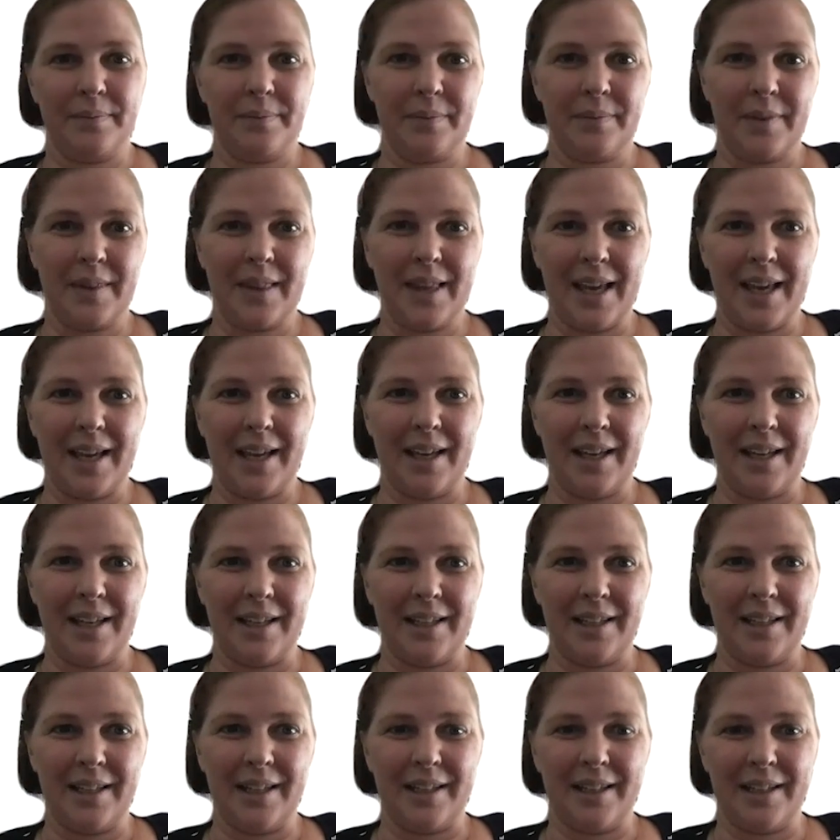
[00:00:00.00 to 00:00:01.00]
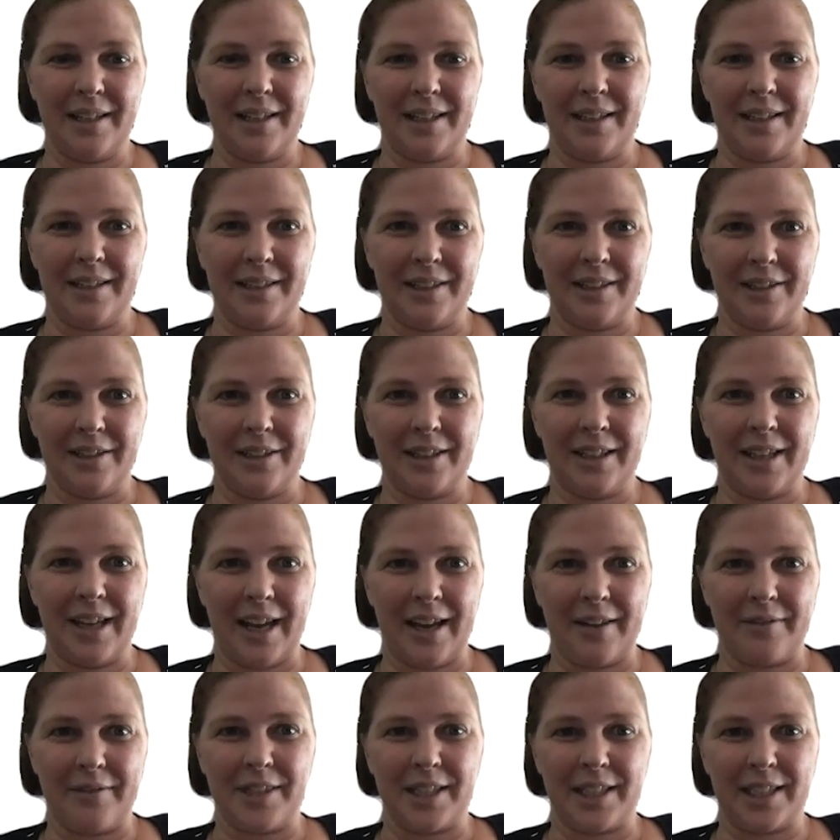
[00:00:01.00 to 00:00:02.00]
then you're going to
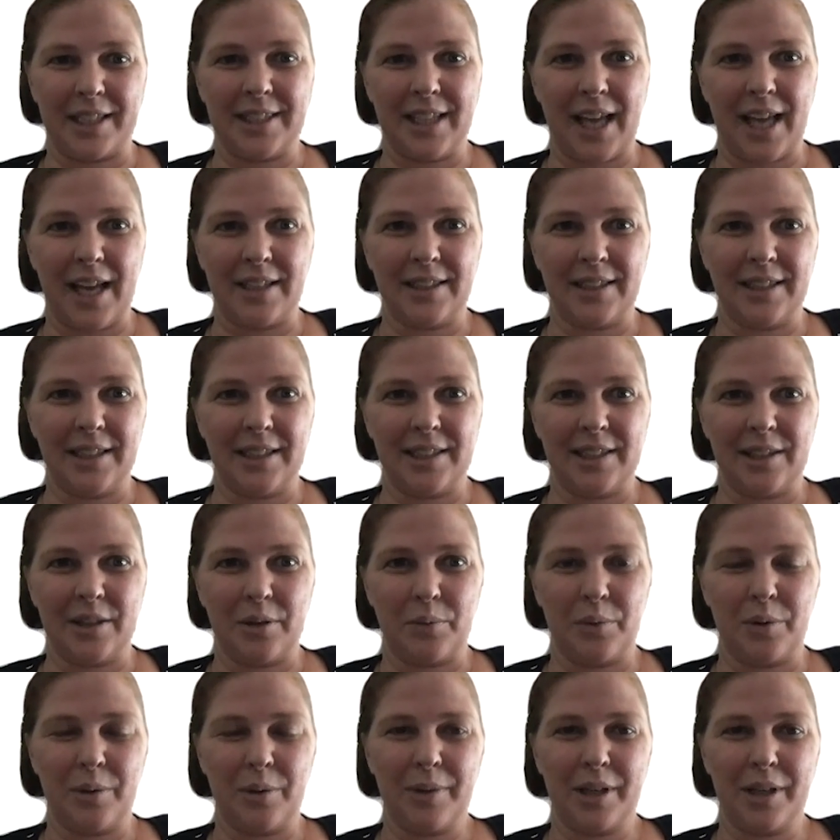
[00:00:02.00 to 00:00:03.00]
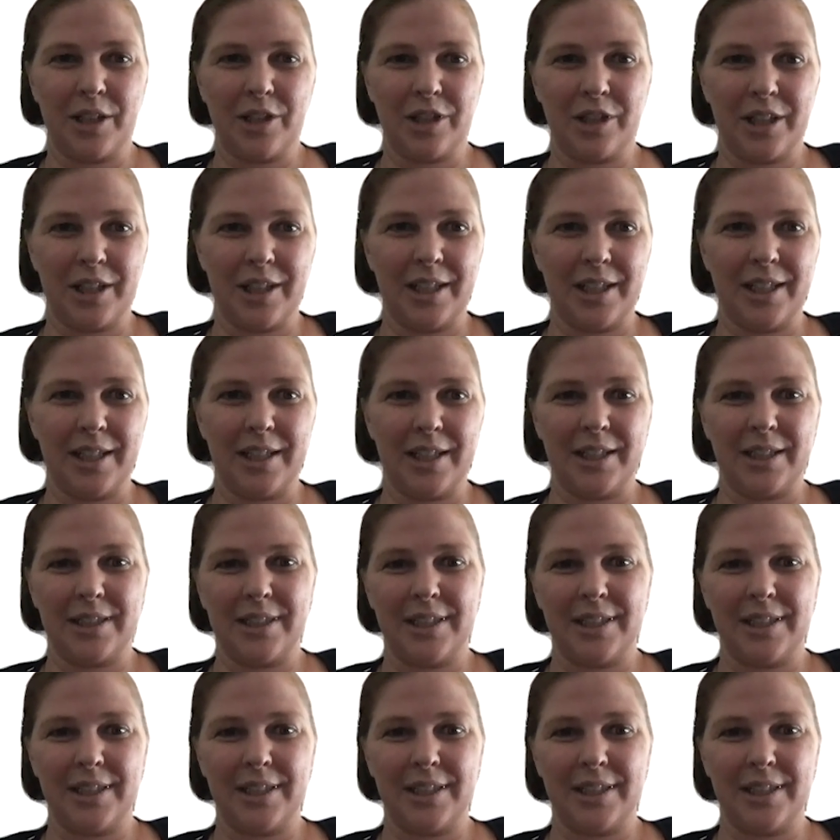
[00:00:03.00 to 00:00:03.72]
have success and so we'll make sure